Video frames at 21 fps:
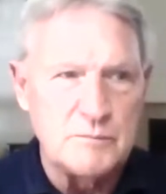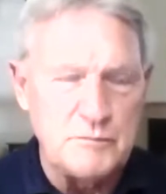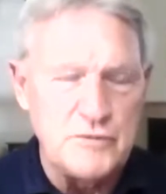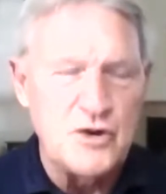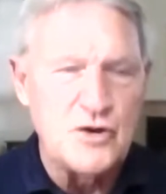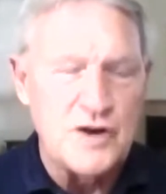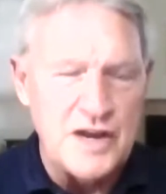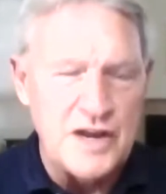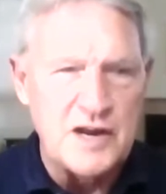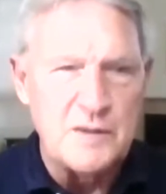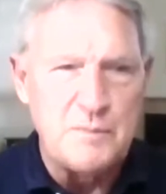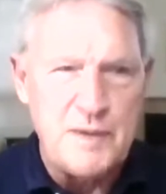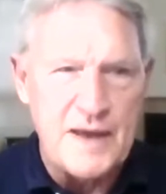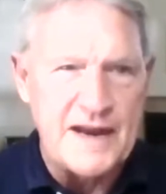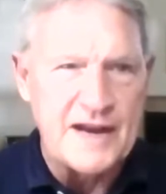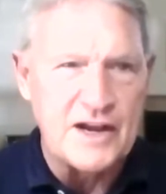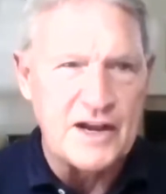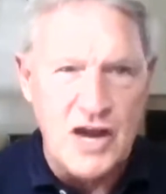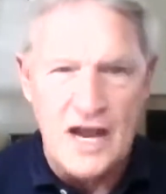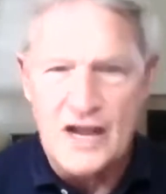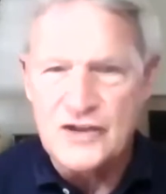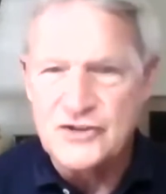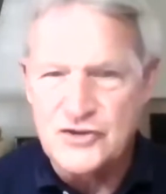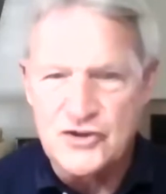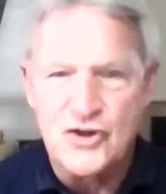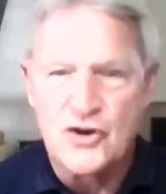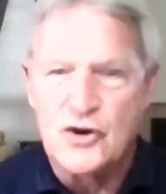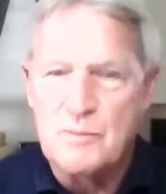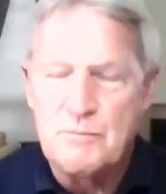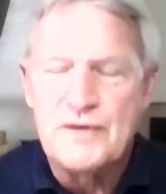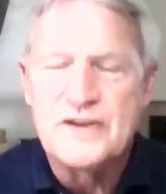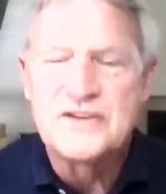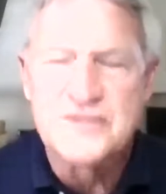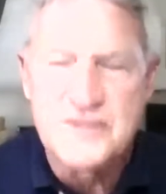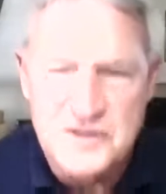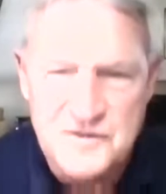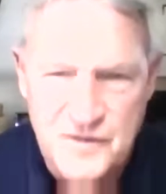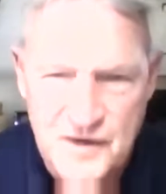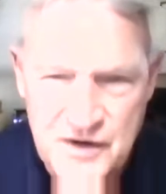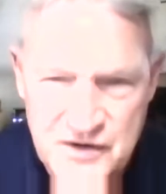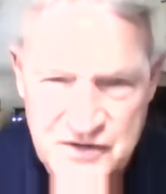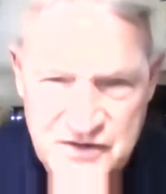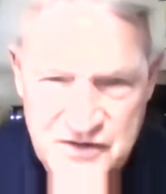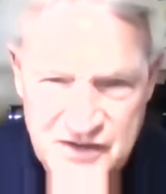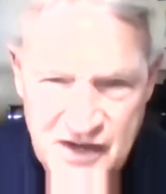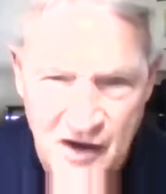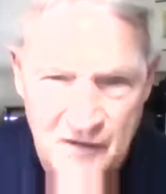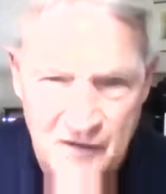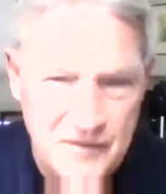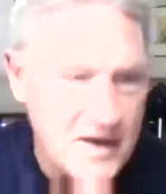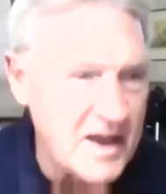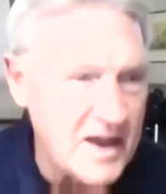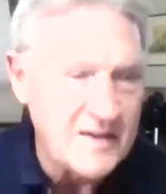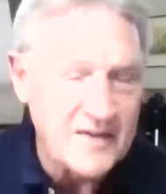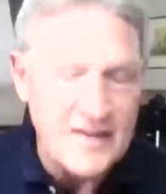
You're an independent you're in business for yourself.